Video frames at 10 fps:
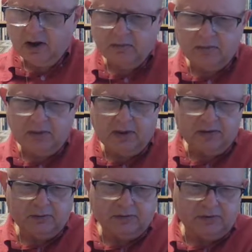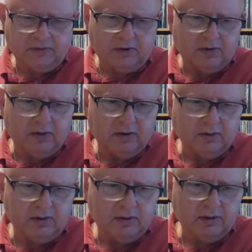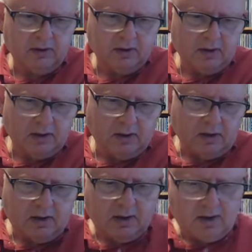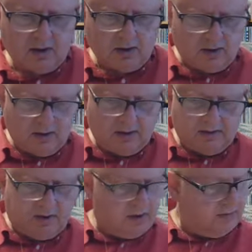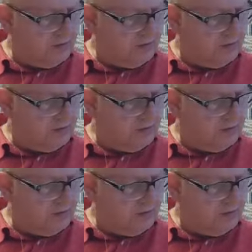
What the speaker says: album of theirs, which is very good. Like I say,